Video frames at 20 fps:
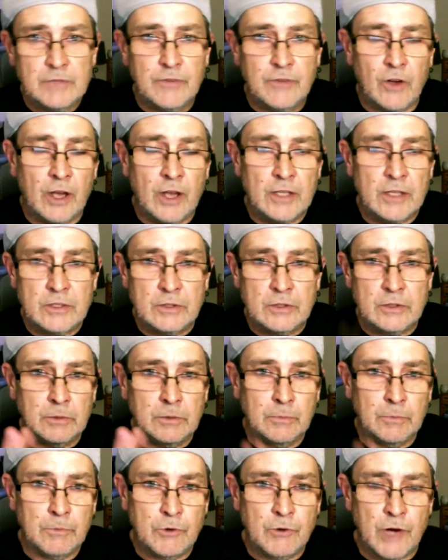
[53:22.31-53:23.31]
fights
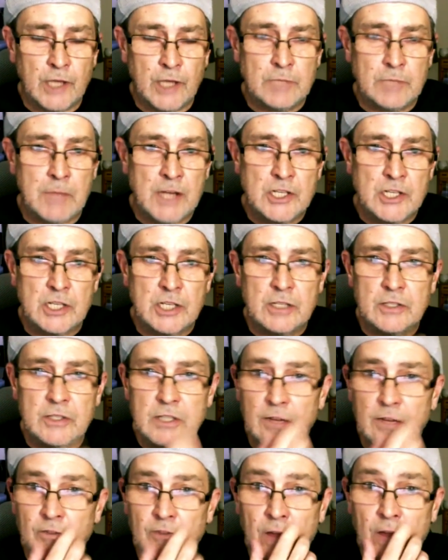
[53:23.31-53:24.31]
or creates magic and
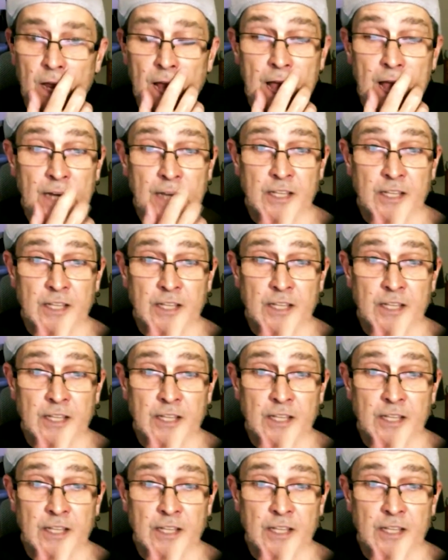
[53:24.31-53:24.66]
stuff like that.